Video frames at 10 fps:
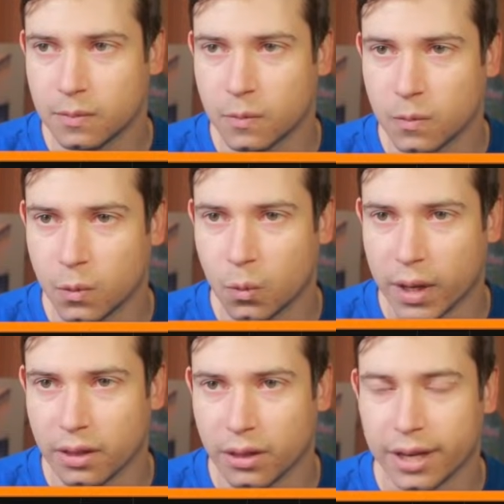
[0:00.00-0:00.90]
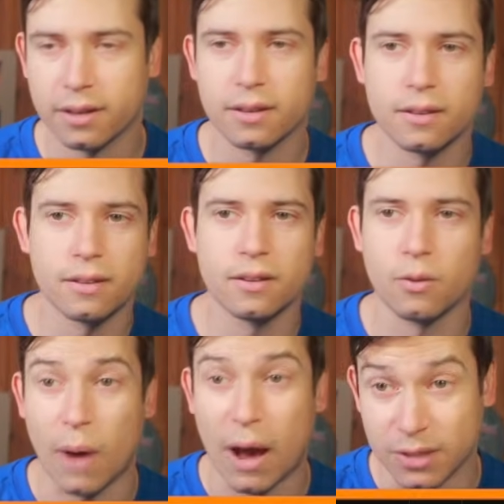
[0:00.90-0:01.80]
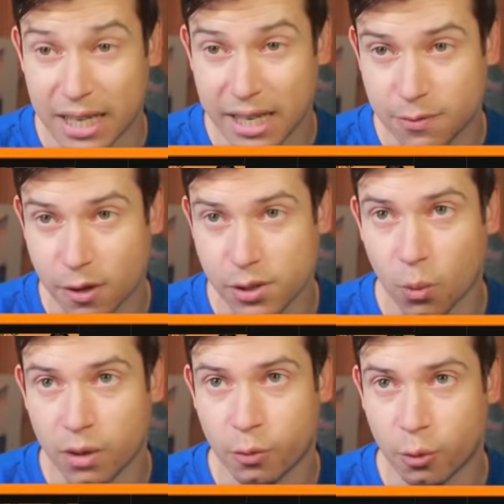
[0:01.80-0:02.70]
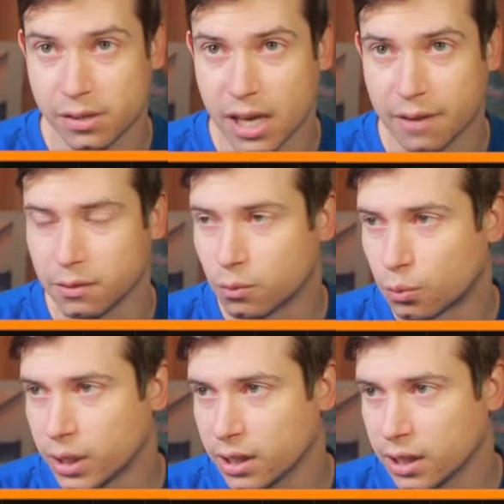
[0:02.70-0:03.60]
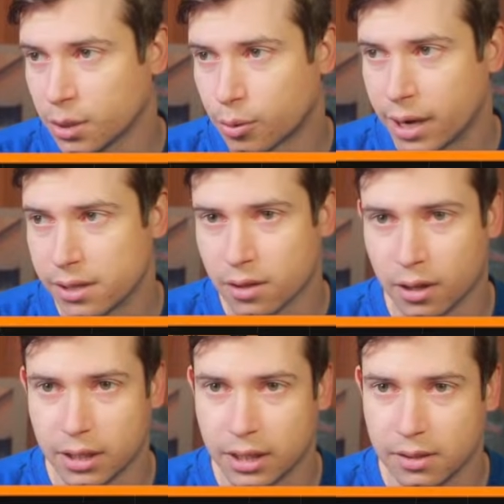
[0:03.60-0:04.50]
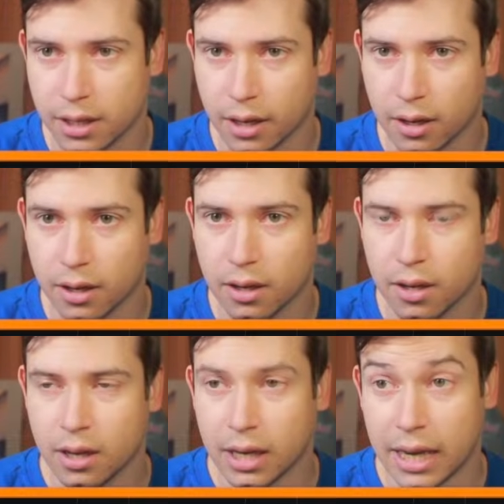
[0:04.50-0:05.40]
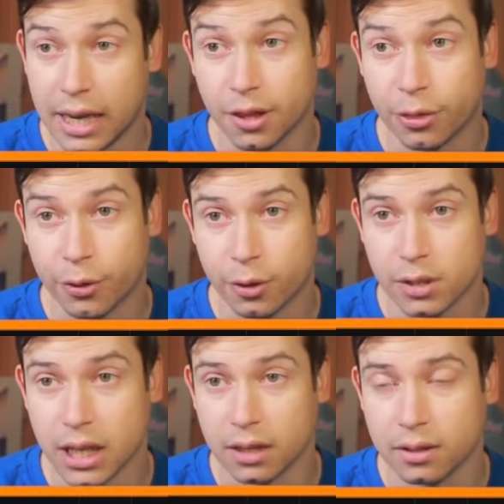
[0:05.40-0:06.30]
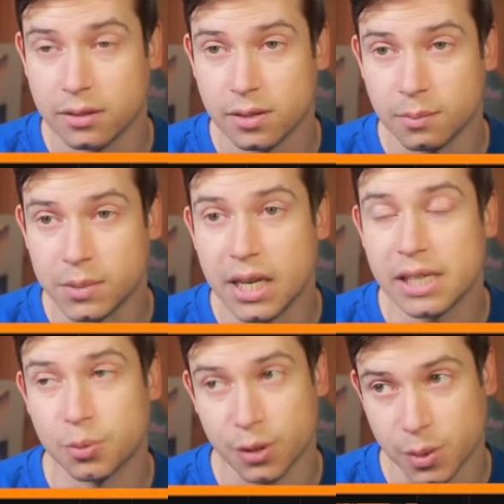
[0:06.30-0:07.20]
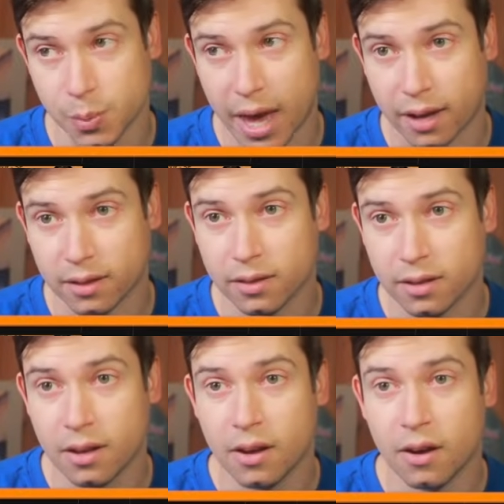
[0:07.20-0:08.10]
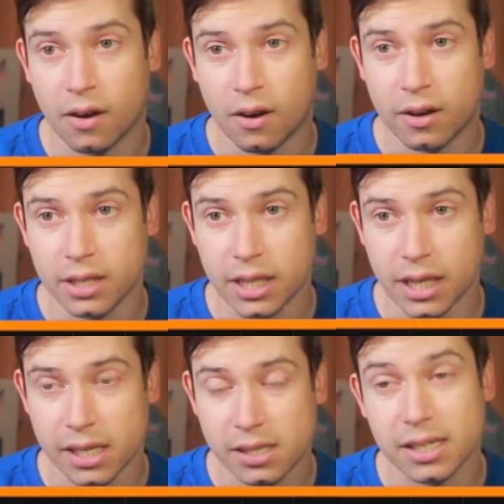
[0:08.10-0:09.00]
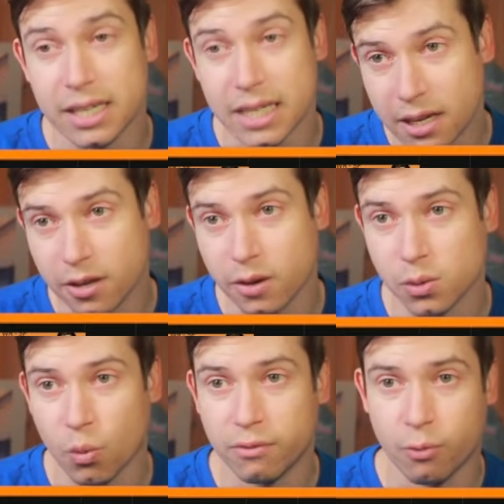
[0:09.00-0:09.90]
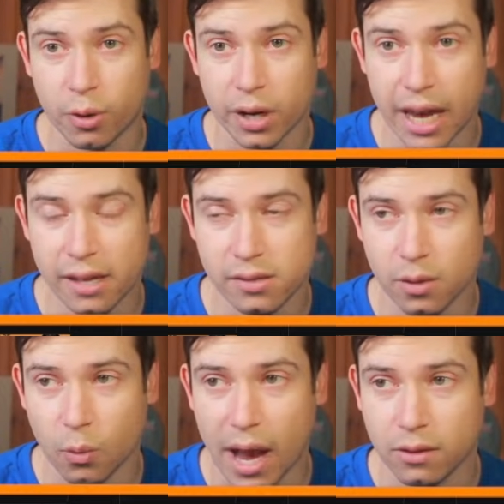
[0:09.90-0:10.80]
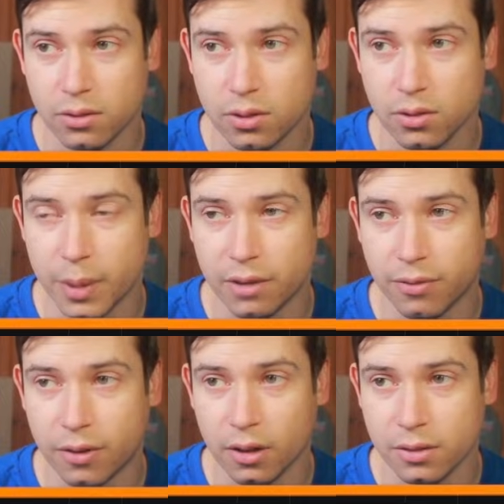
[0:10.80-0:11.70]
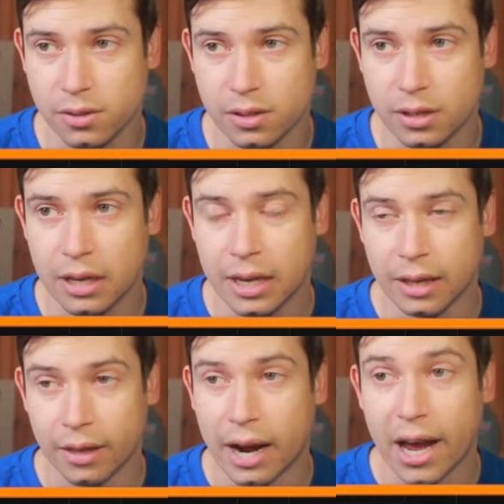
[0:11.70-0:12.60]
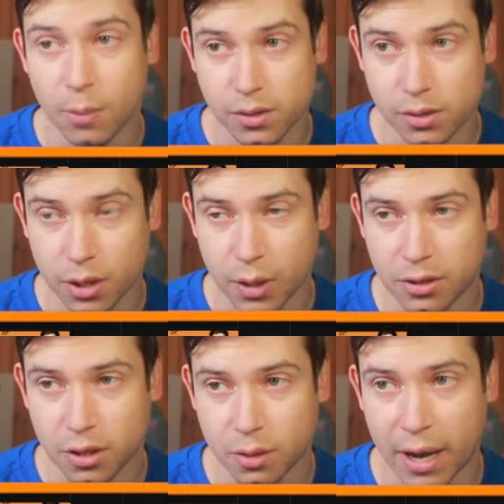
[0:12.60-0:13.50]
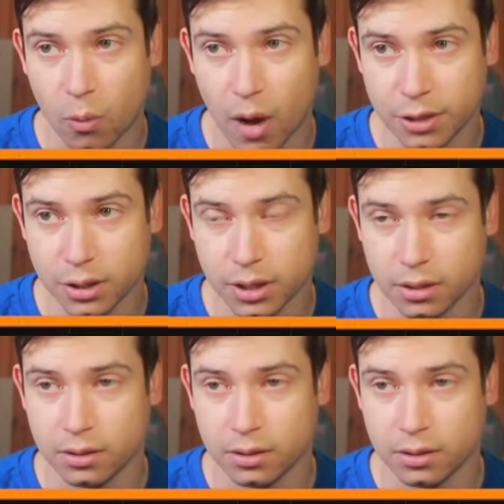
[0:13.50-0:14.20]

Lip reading: With like, wow, Diggs falls to 147. Really good price on Diggs there in the 13th. Some disrespect on Diggs. Sadiq goes 148. So wow, 2 big fallers that I almost took when I took Mike Washington,